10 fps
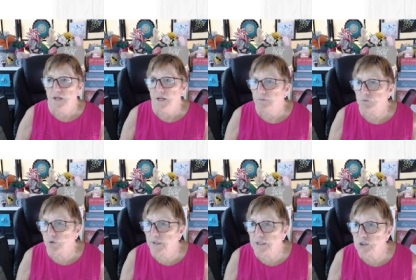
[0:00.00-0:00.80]
I'm
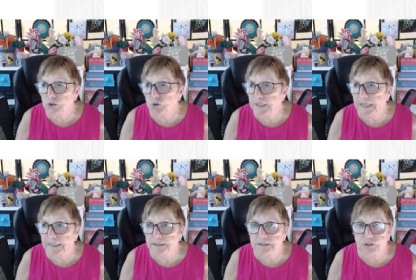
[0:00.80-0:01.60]
trying to look
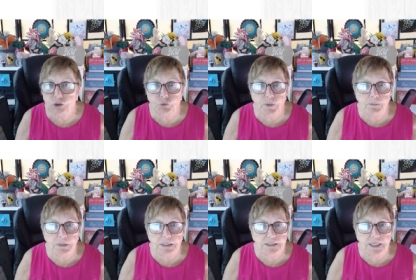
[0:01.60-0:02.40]
at the stream
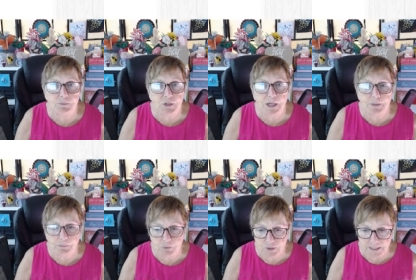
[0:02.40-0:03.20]
at the same time
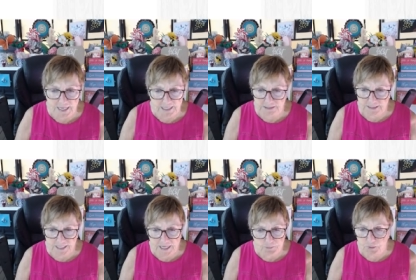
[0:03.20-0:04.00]
I'm looking at the
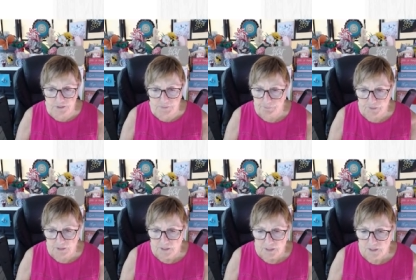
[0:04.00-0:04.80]
camera.
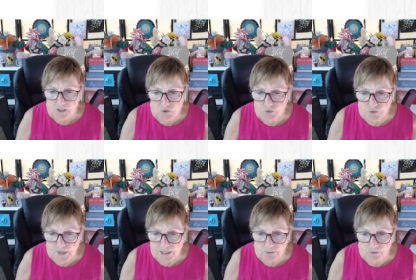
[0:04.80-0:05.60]
I can hear you
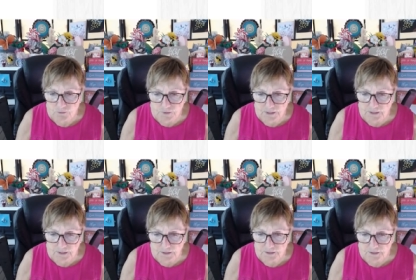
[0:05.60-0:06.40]
now. Okay.
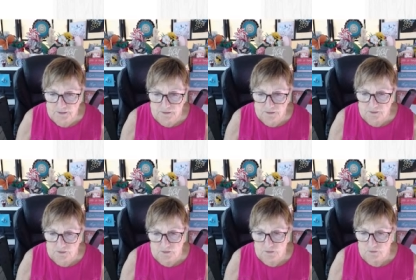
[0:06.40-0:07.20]

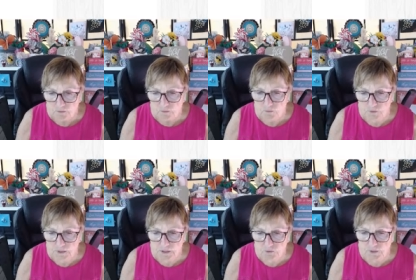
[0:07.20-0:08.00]
Only
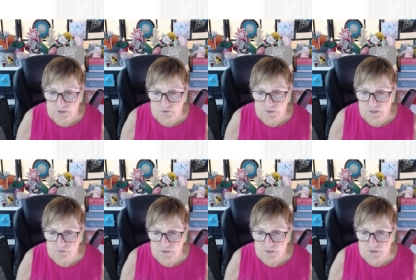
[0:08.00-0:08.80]
hearing you now.
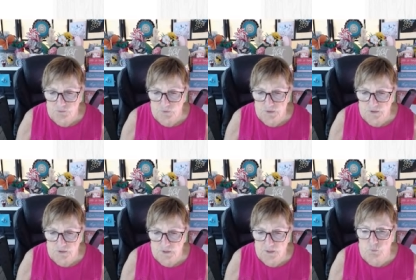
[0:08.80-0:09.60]
Yes, it was
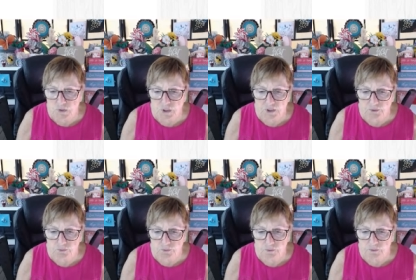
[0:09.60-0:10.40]
it was low.
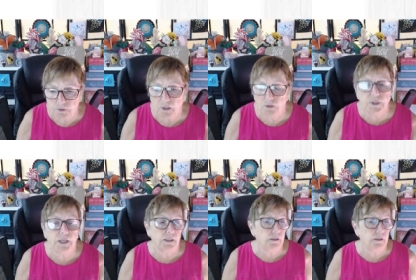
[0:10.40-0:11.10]
Okay.